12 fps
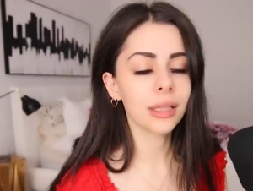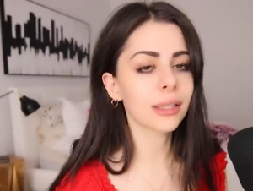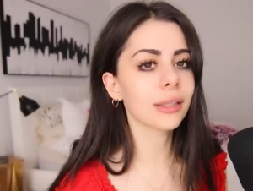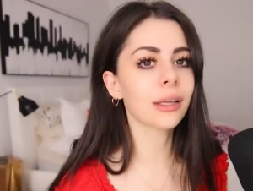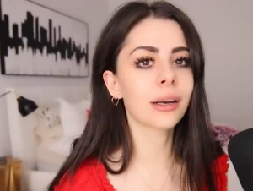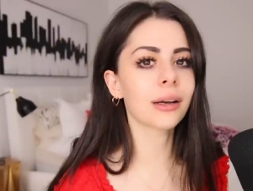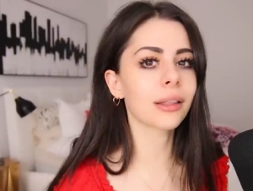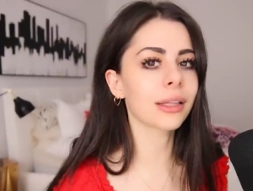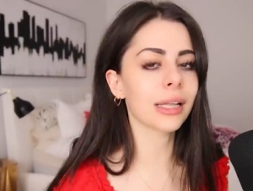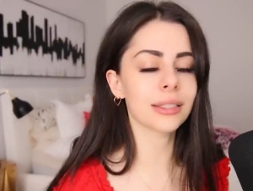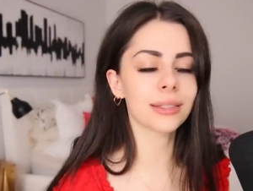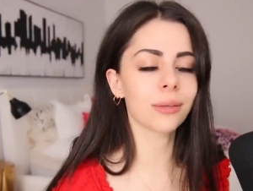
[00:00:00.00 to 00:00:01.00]
Like, literally,
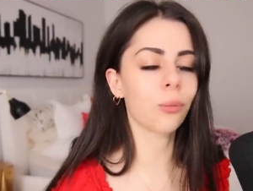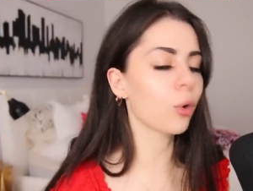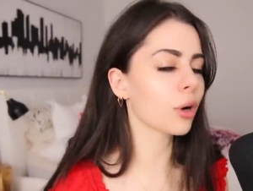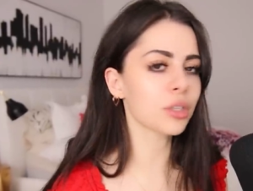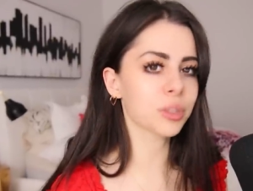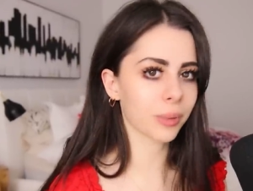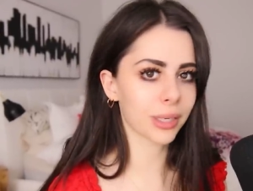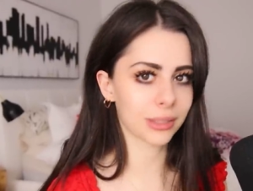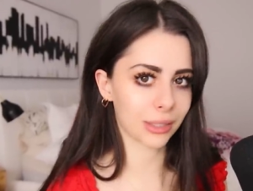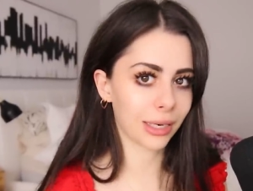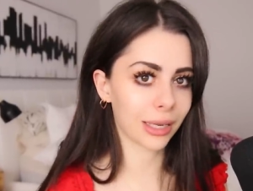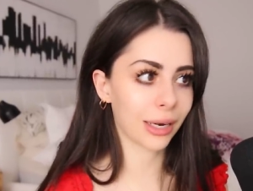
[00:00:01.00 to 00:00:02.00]
that's the worst place
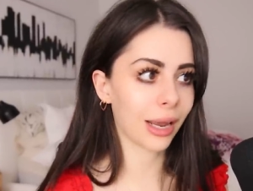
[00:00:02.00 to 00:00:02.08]
to take a